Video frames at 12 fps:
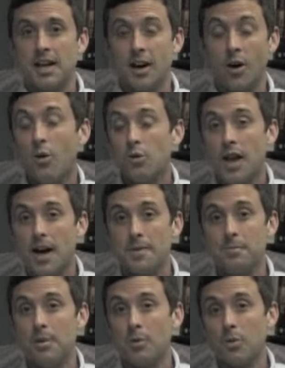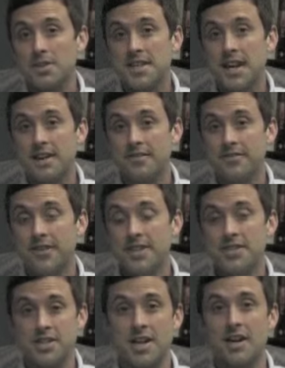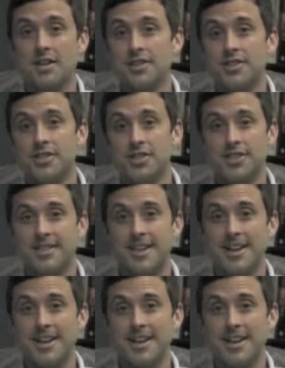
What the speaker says: a whole lot, but once I finished college,